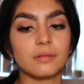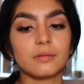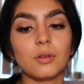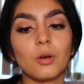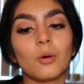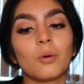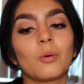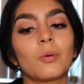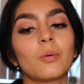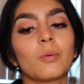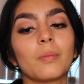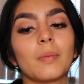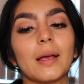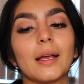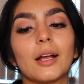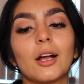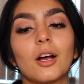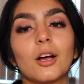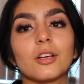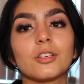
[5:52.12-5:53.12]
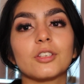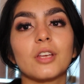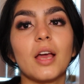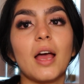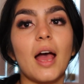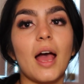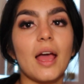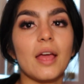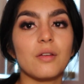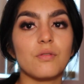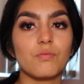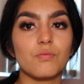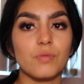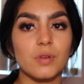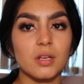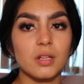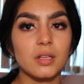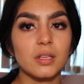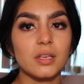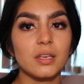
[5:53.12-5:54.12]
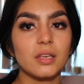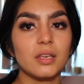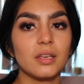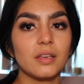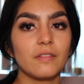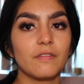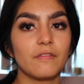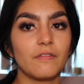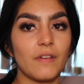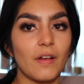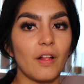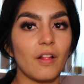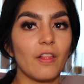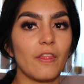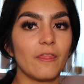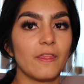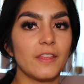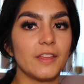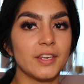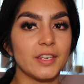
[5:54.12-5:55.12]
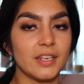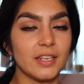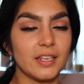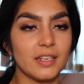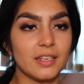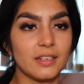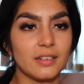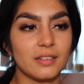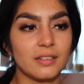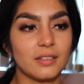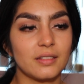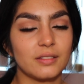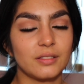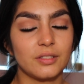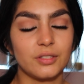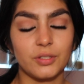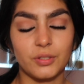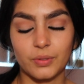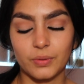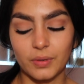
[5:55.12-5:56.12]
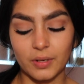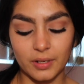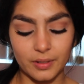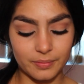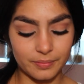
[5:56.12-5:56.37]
oh my gosh, I really felt the need to